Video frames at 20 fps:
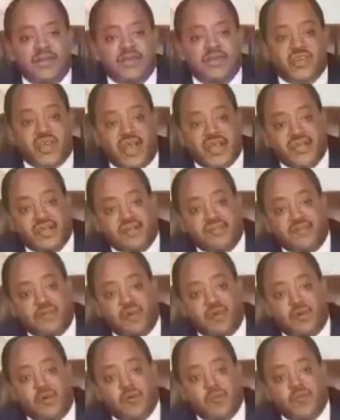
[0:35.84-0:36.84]
Charter
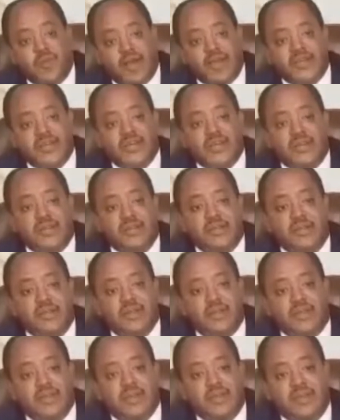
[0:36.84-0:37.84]
for Compassion,
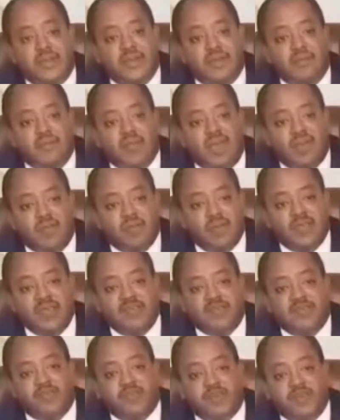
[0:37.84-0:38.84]
May
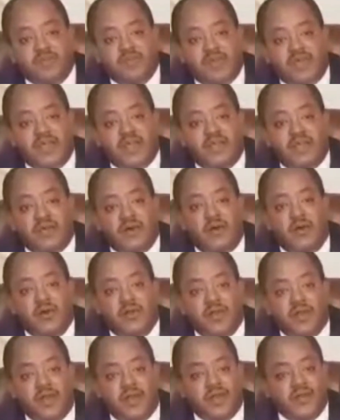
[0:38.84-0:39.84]
Peace Prevail
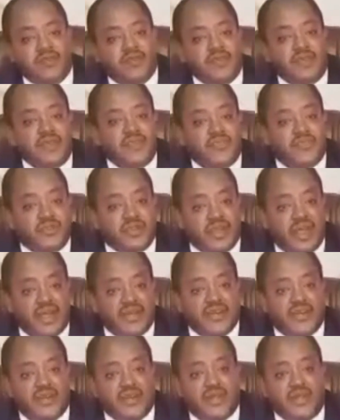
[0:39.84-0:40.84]
on Earth
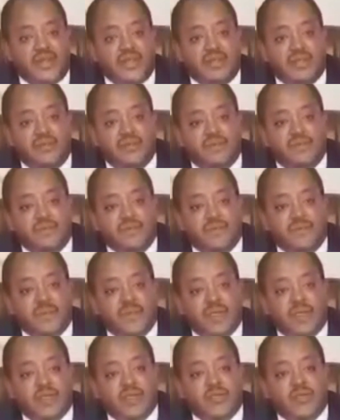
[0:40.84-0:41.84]
International,
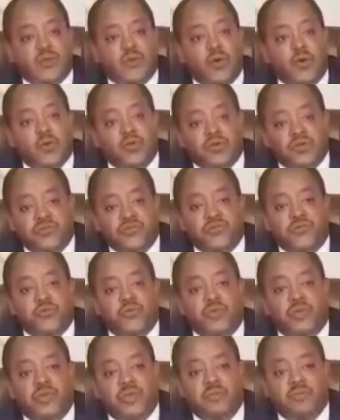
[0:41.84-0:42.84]
the Golden
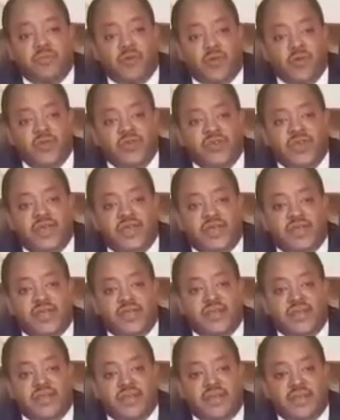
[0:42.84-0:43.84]
Rule Project,
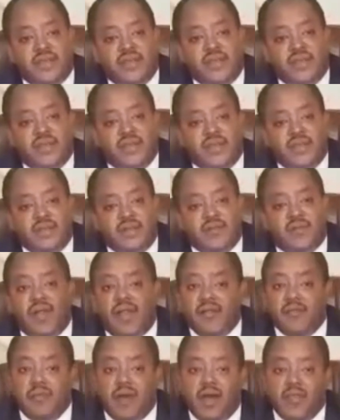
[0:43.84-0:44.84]

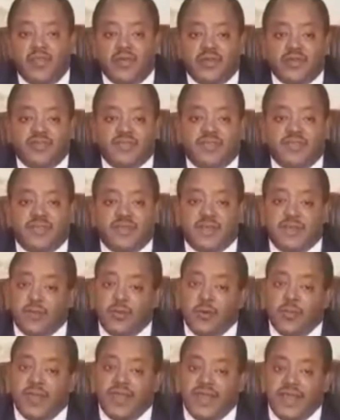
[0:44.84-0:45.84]
Grandmothers
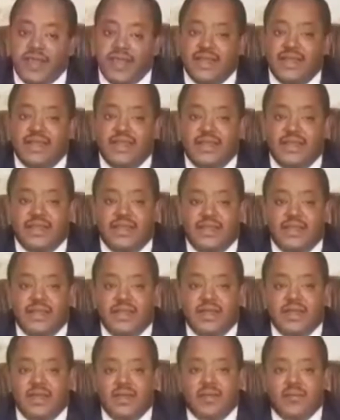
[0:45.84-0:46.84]
Global Healing,
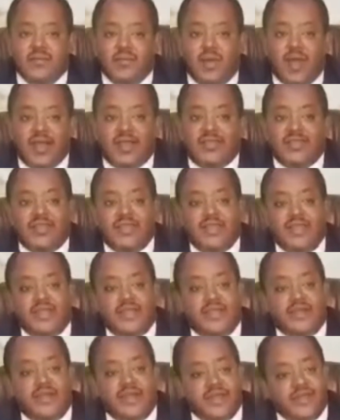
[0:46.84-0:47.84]

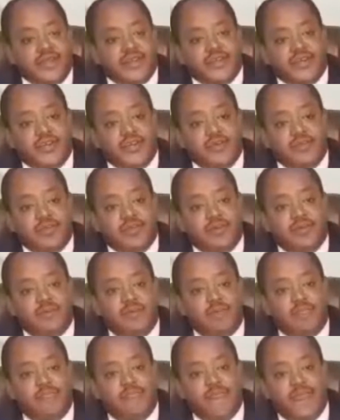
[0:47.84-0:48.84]
Prakti Leadership
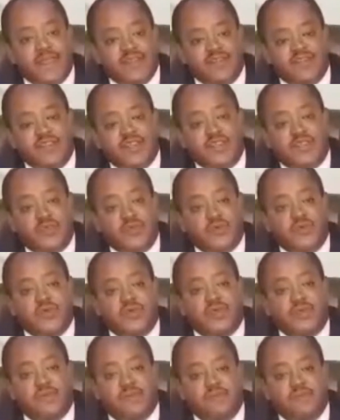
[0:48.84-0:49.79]
Institute,